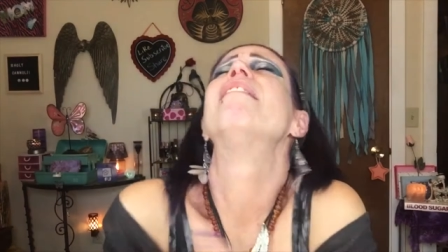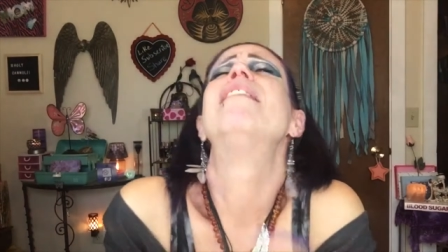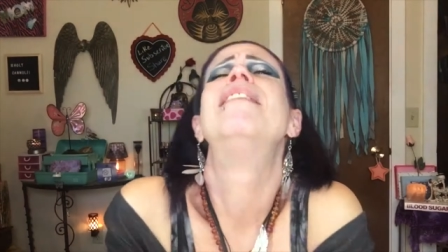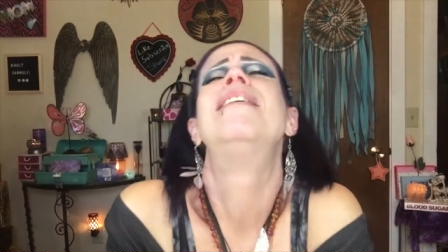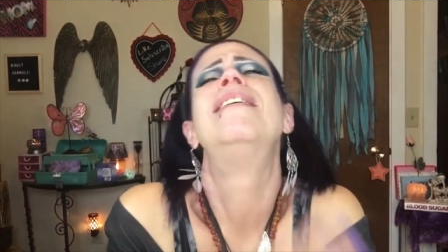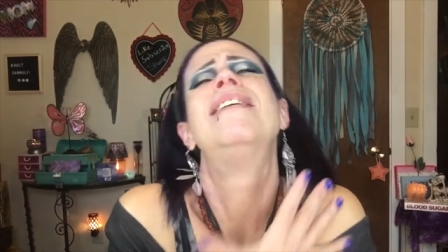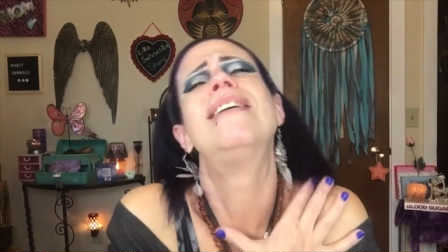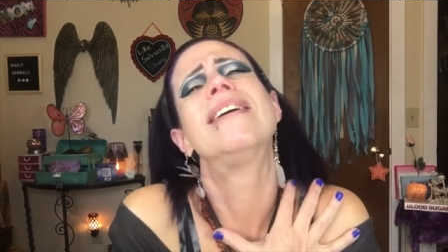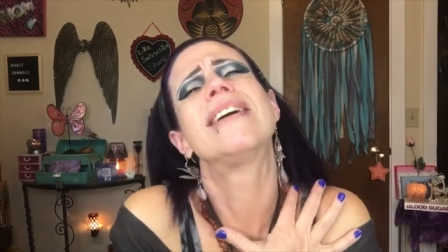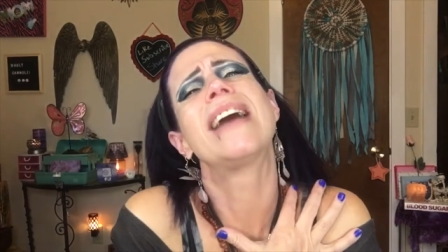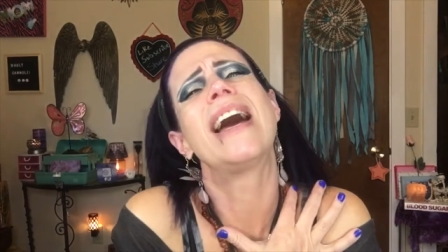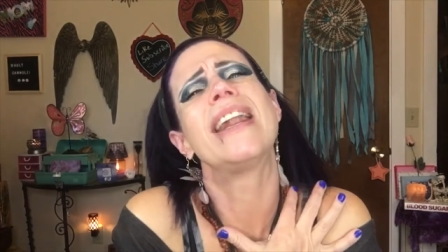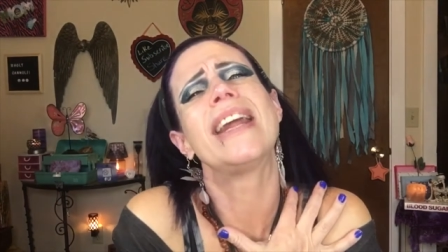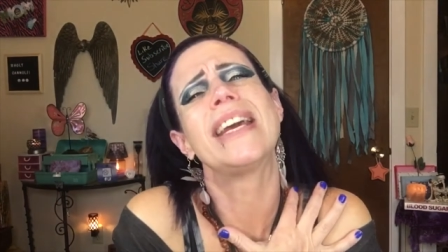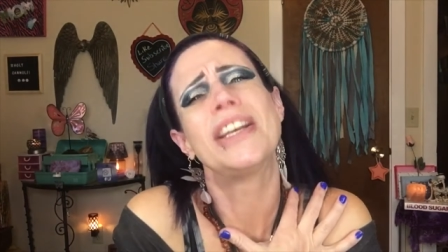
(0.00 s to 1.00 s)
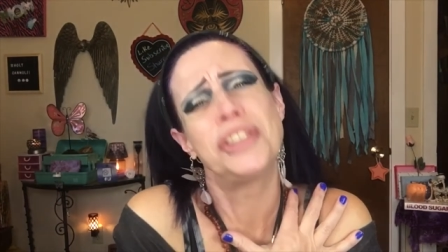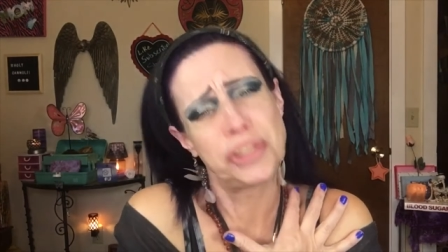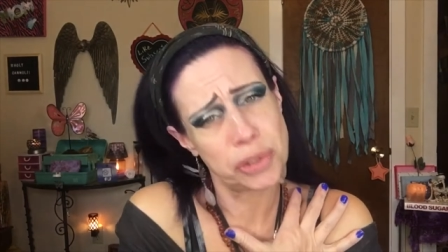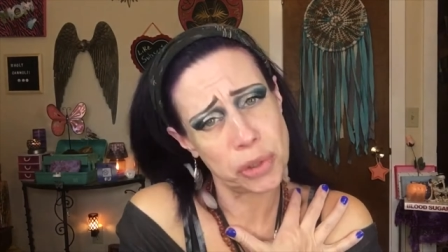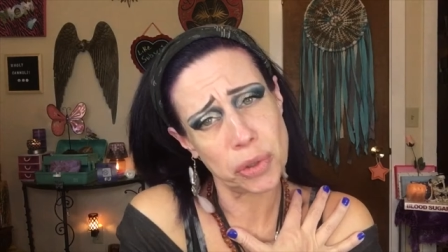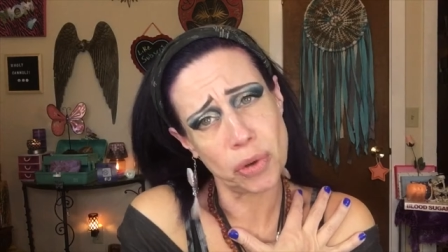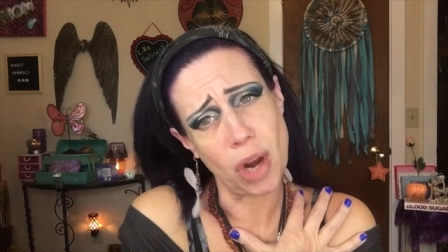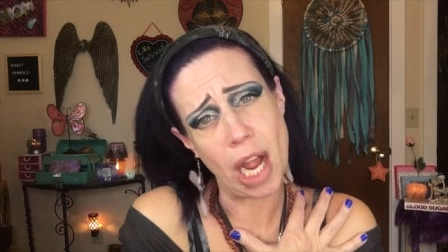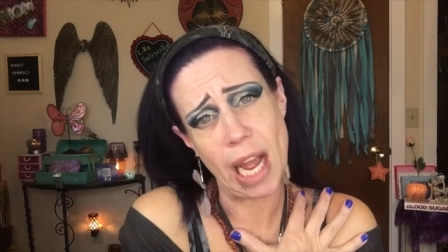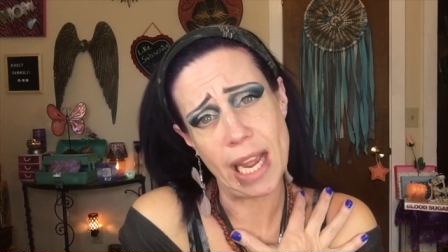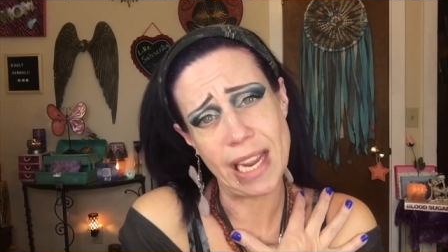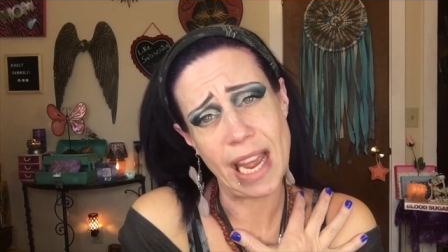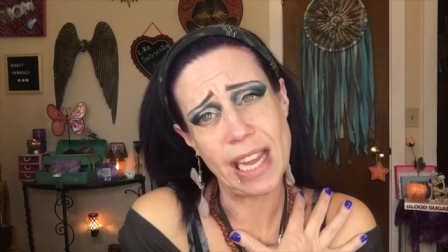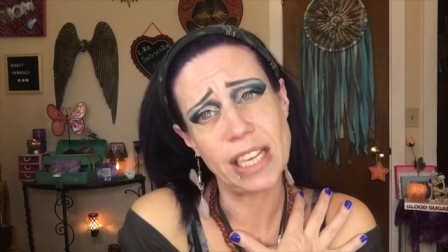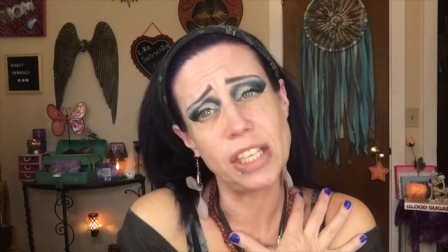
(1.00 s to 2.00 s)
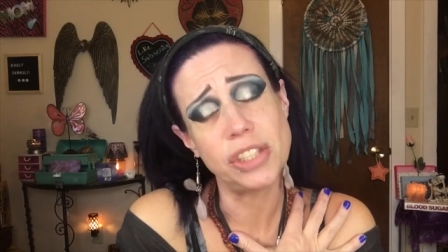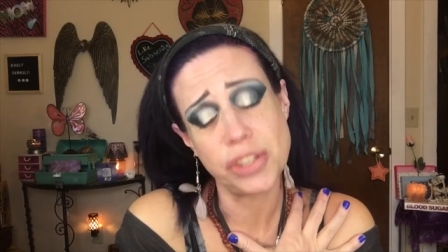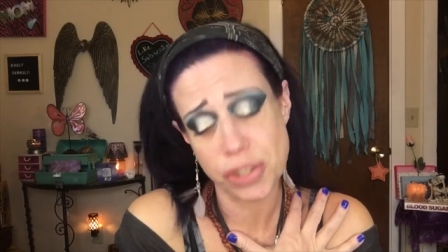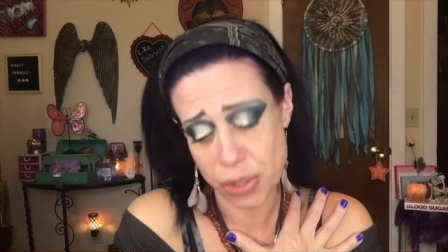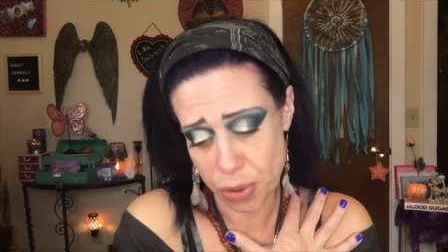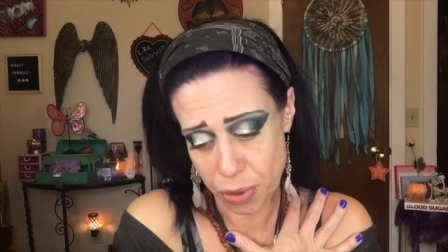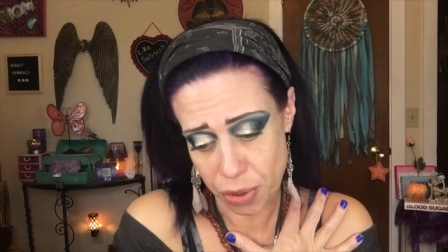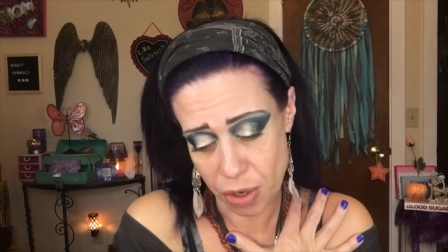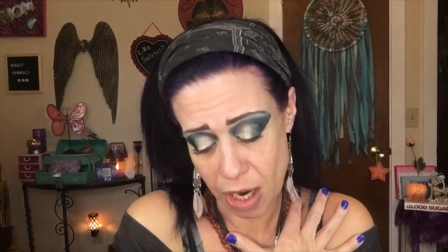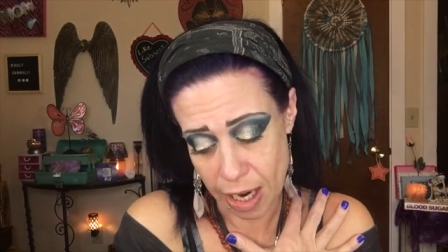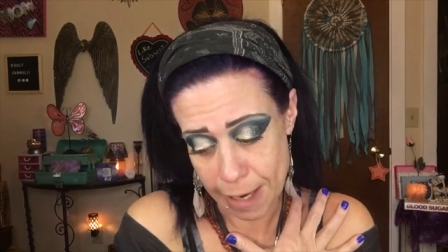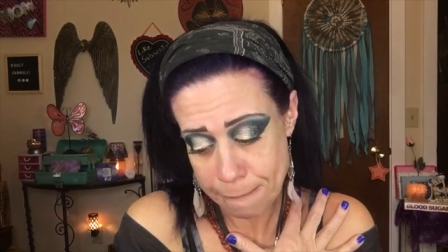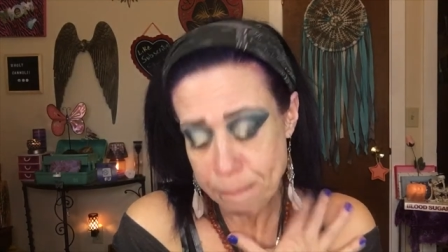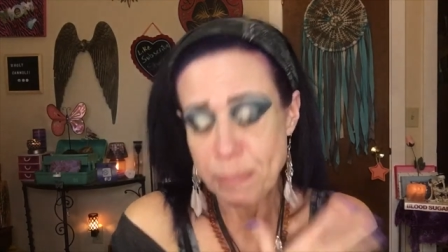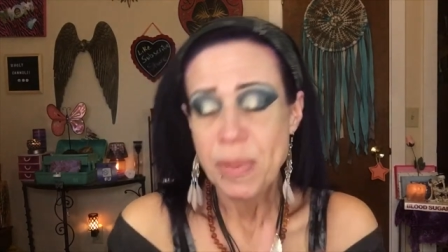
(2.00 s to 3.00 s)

oh God, I could cry. I could so cry.